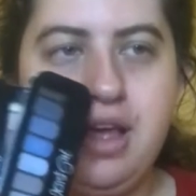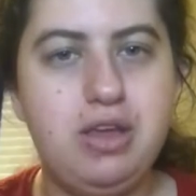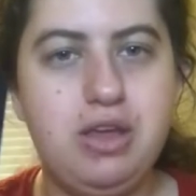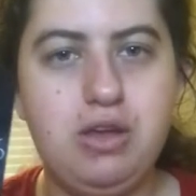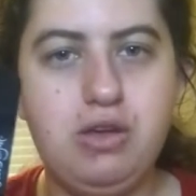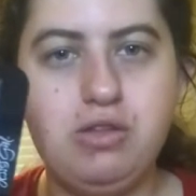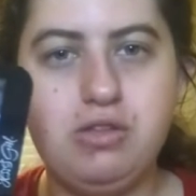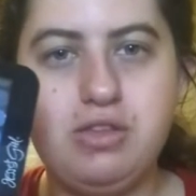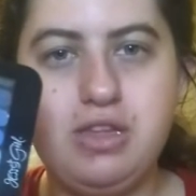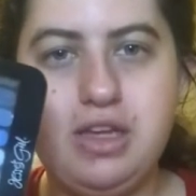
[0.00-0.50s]
I've
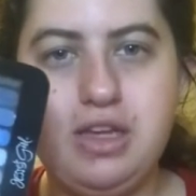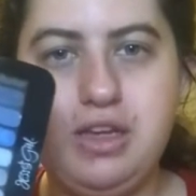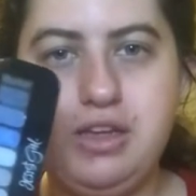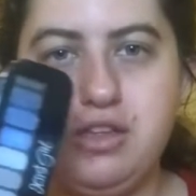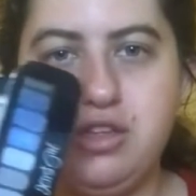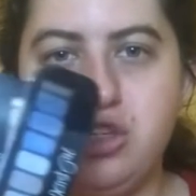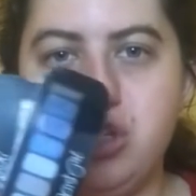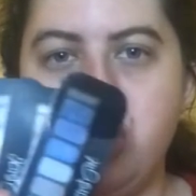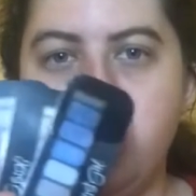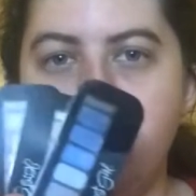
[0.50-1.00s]
used
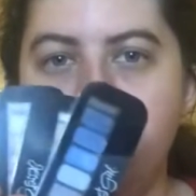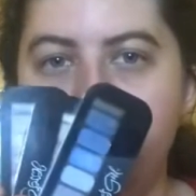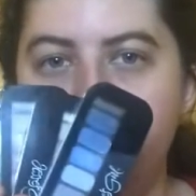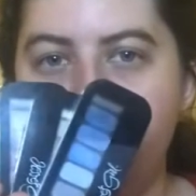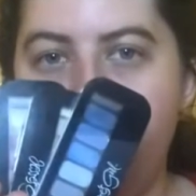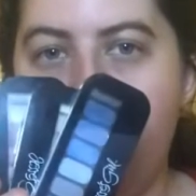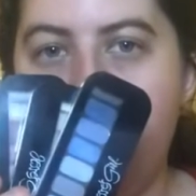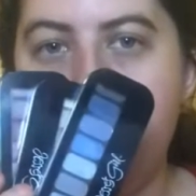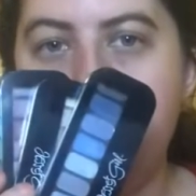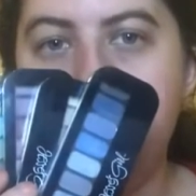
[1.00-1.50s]
these
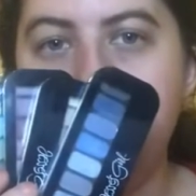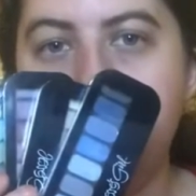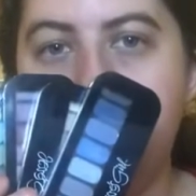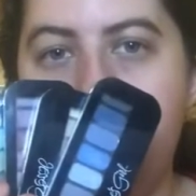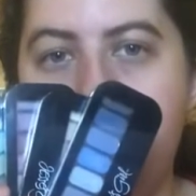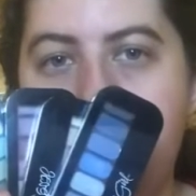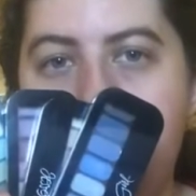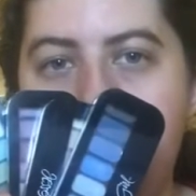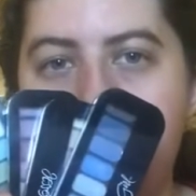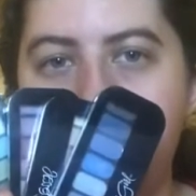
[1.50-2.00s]
so many
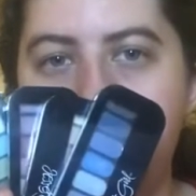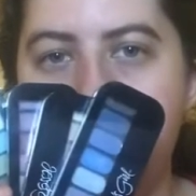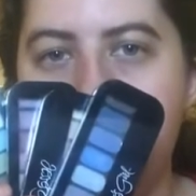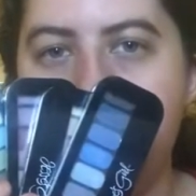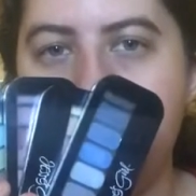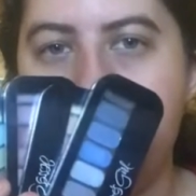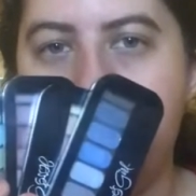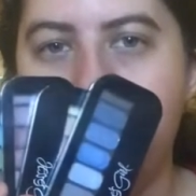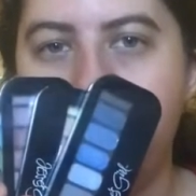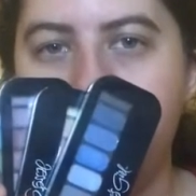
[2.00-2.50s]
times
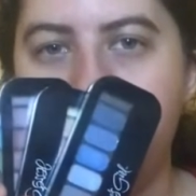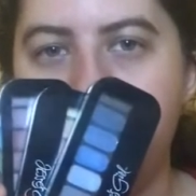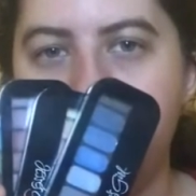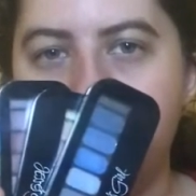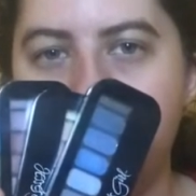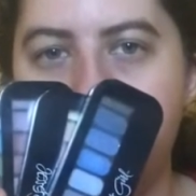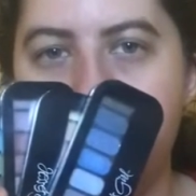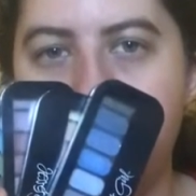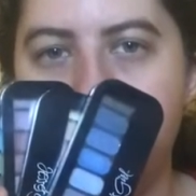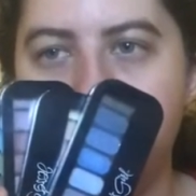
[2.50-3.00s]
in my
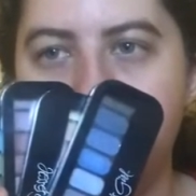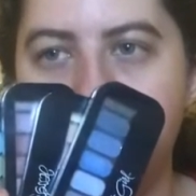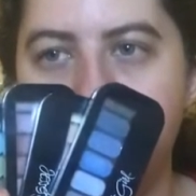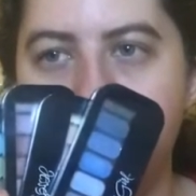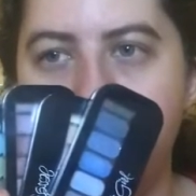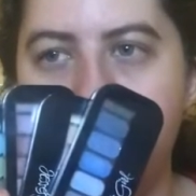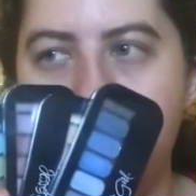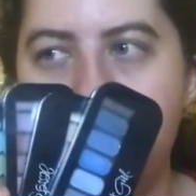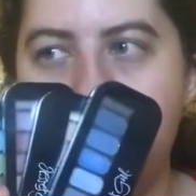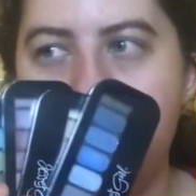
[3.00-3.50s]
first
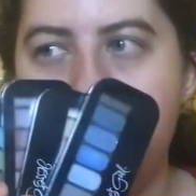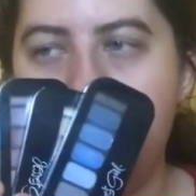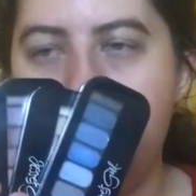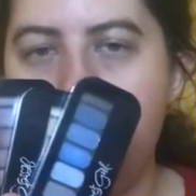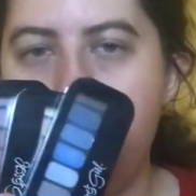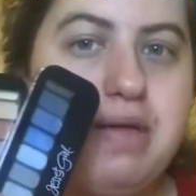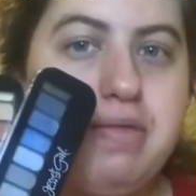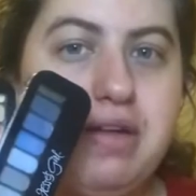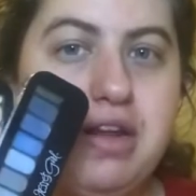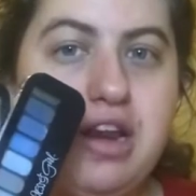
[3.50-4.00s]
impressions
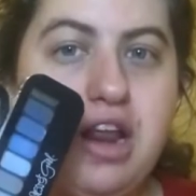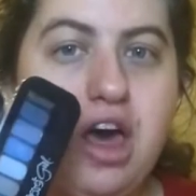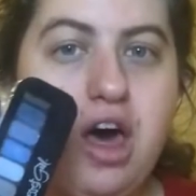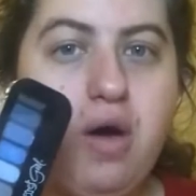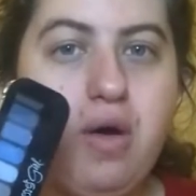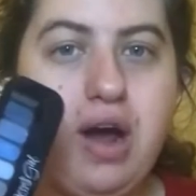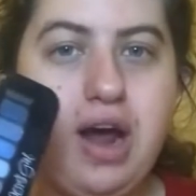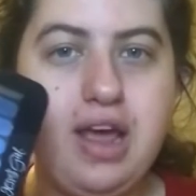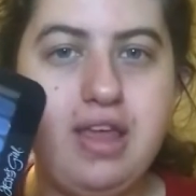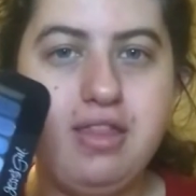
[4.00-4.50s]
video. Let me
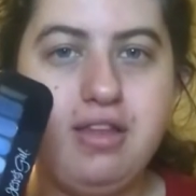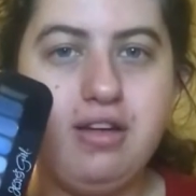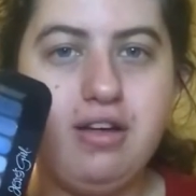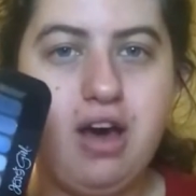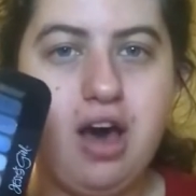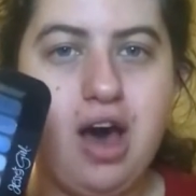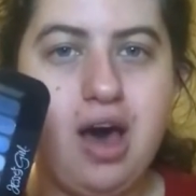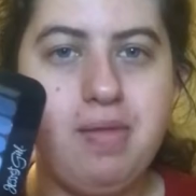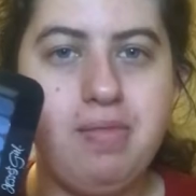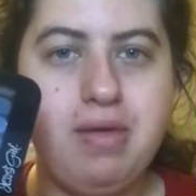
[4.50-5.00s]
know in the
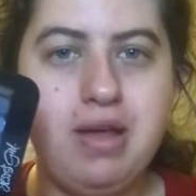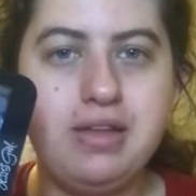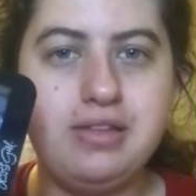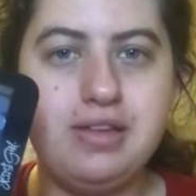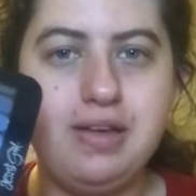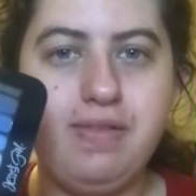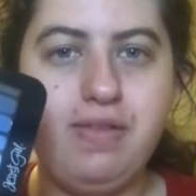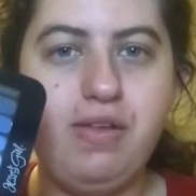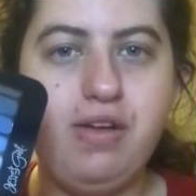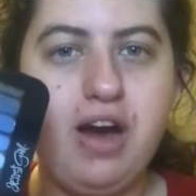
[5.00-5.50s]

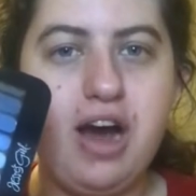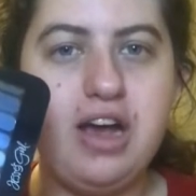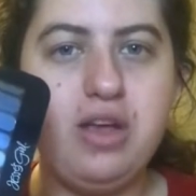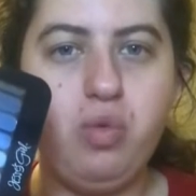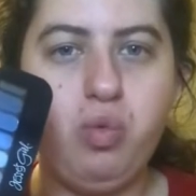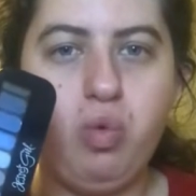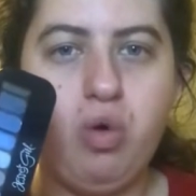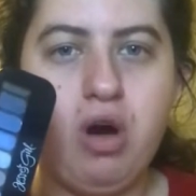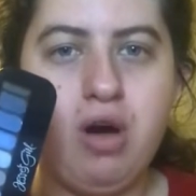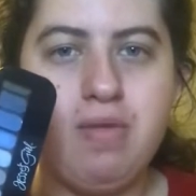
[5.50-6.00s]
comments if you
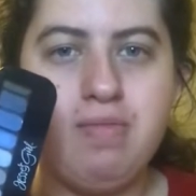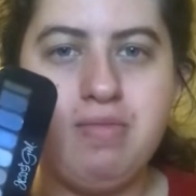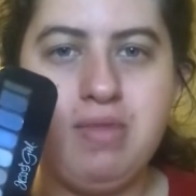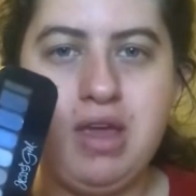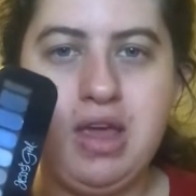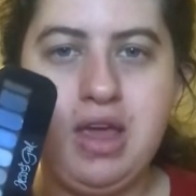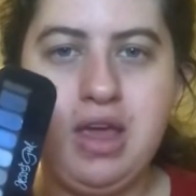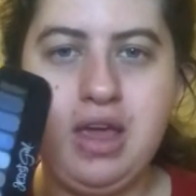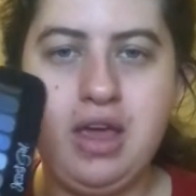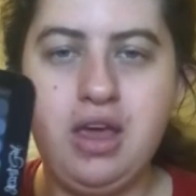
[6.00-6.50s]
guys want
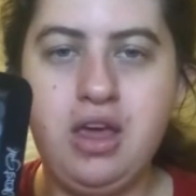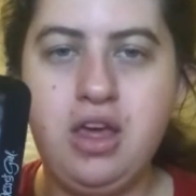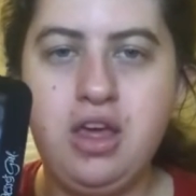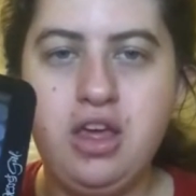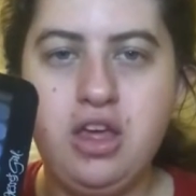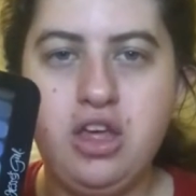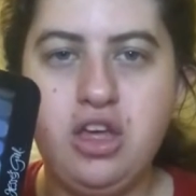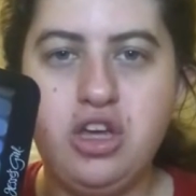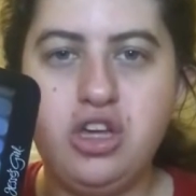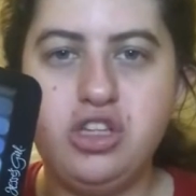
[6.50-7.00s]
me
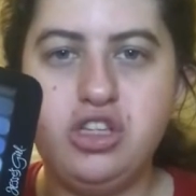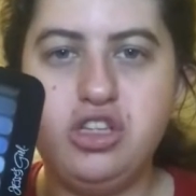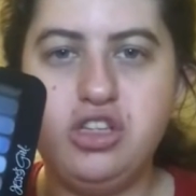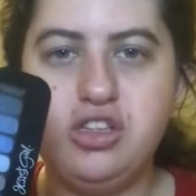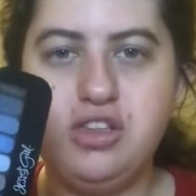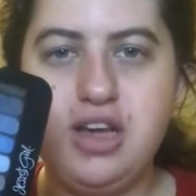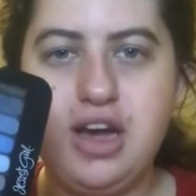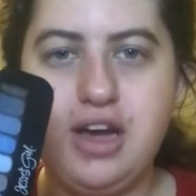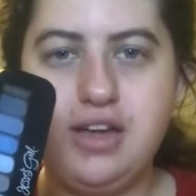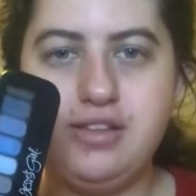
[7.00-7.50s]

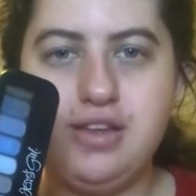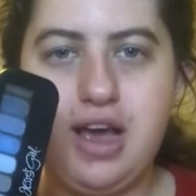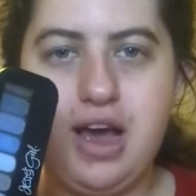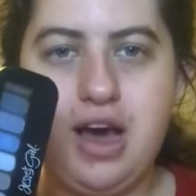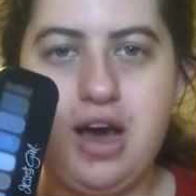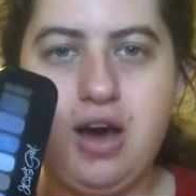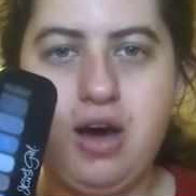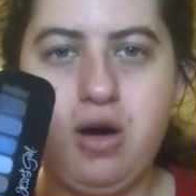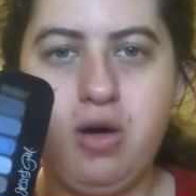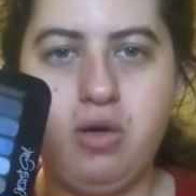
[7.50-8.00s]
to test
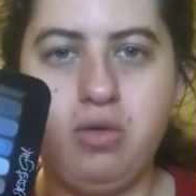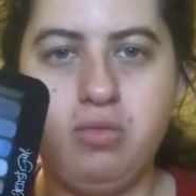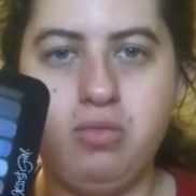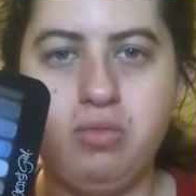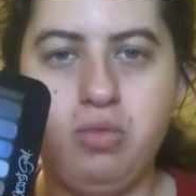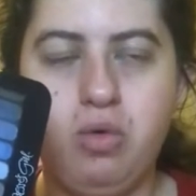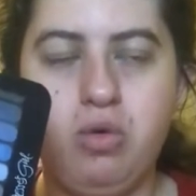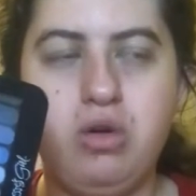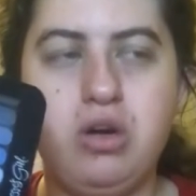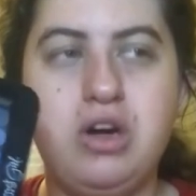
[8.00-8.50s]
out
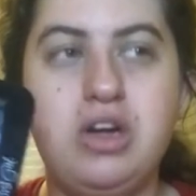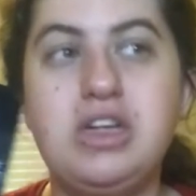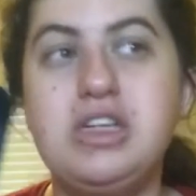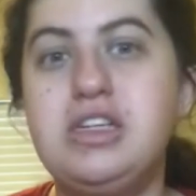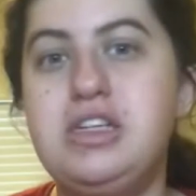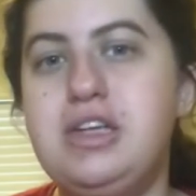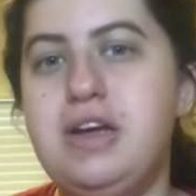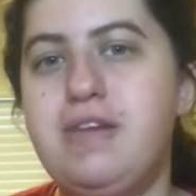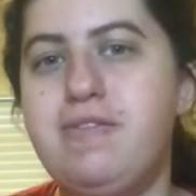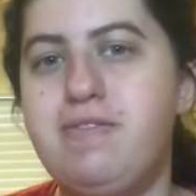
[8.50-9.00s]
more
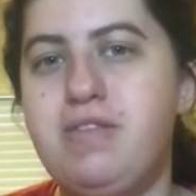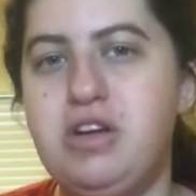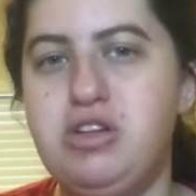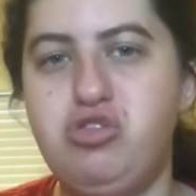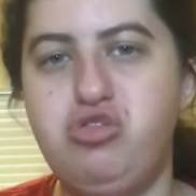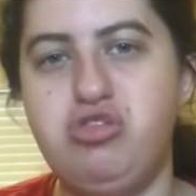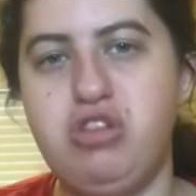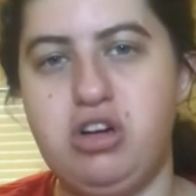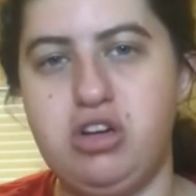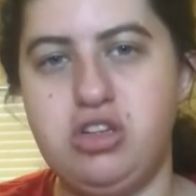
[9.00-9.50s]

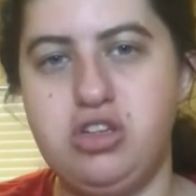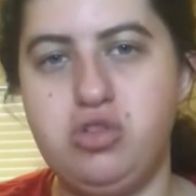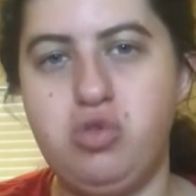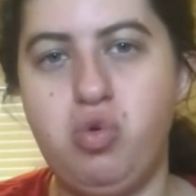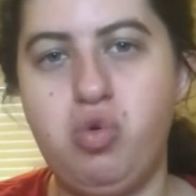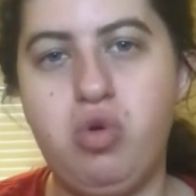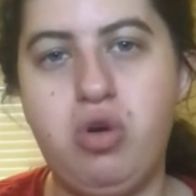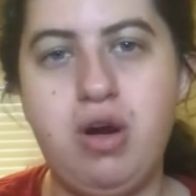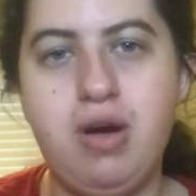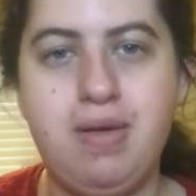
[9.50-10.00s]
different
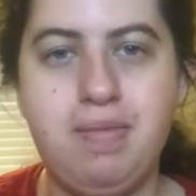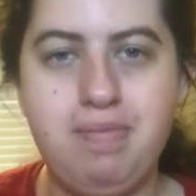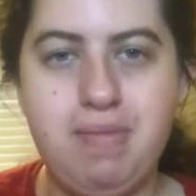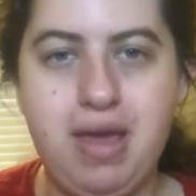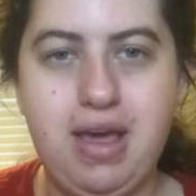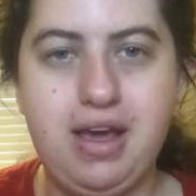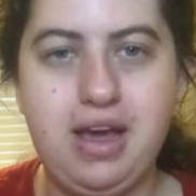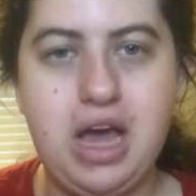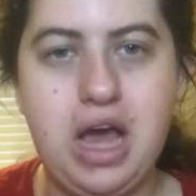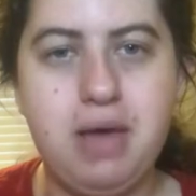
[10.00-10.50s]
drugstore
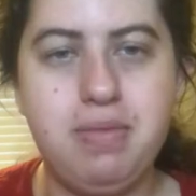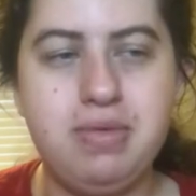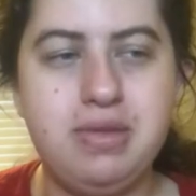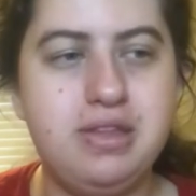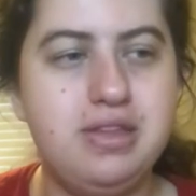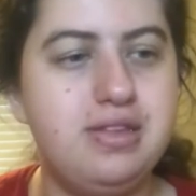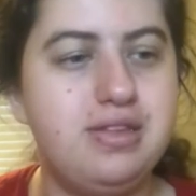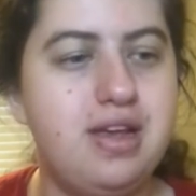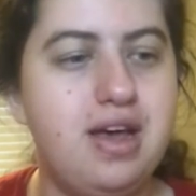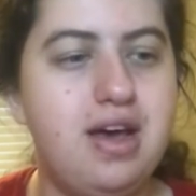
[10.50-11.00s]
makeup
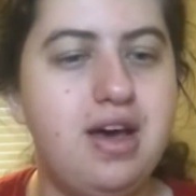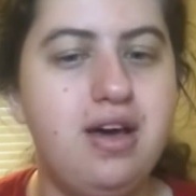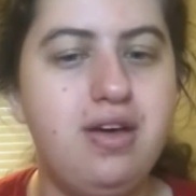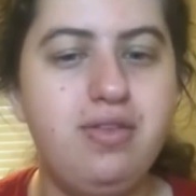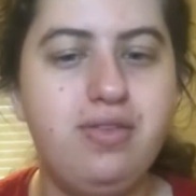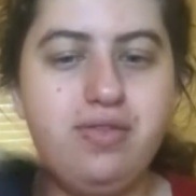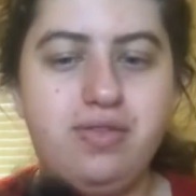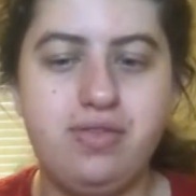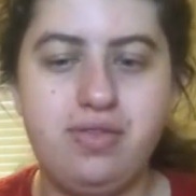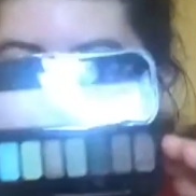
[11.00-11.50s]
and stuff.